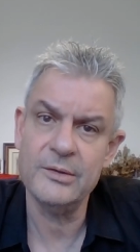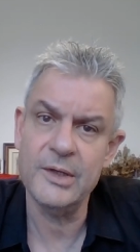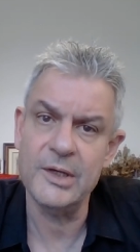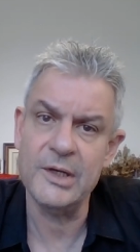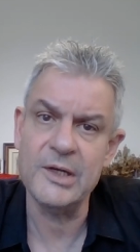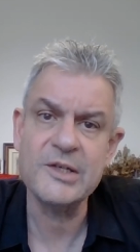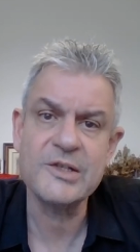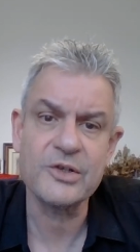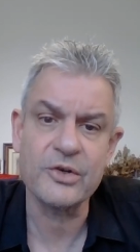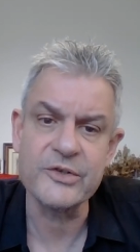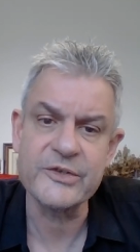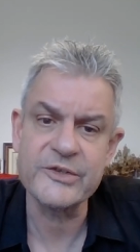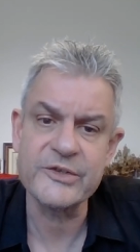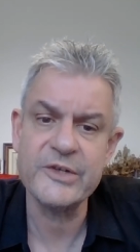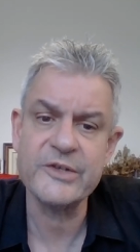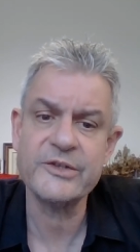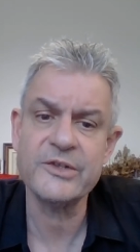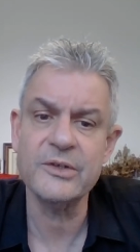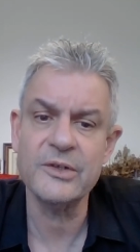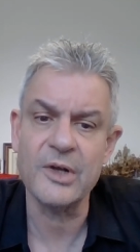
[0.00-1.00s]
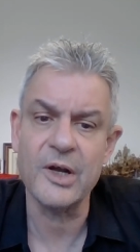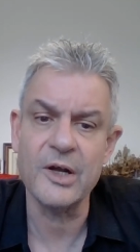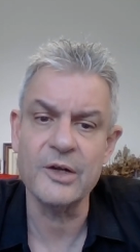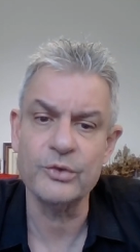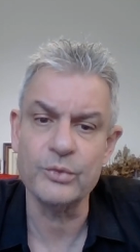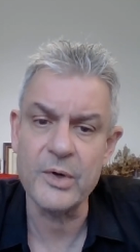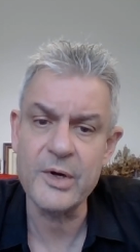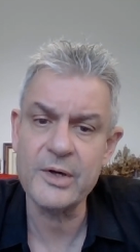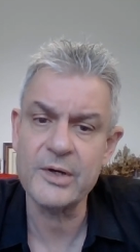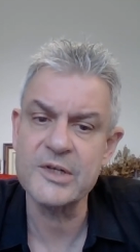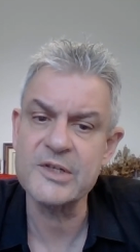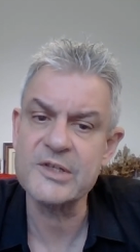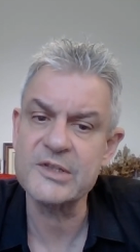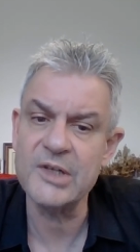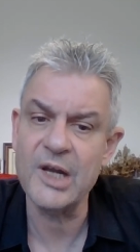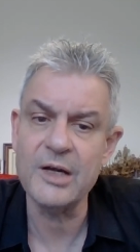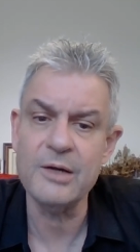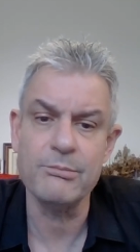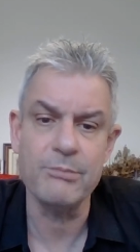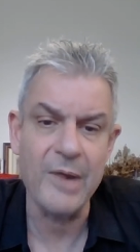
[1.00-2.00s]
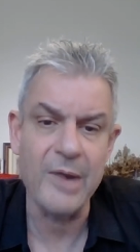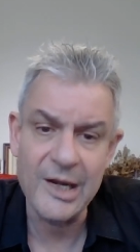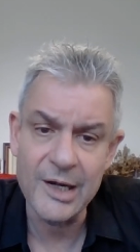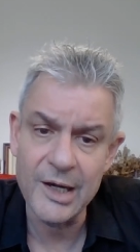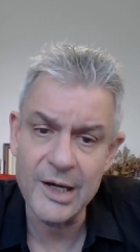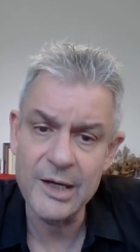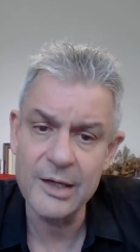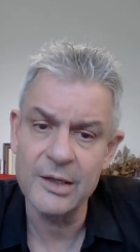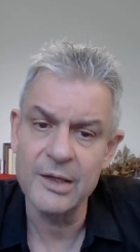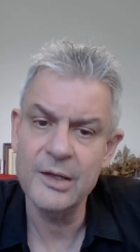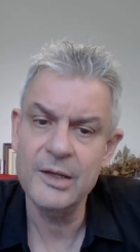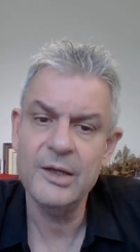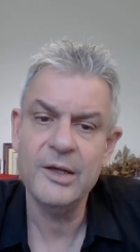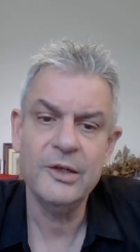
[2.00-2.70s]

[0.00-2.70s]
and his consistent hard work is done mainly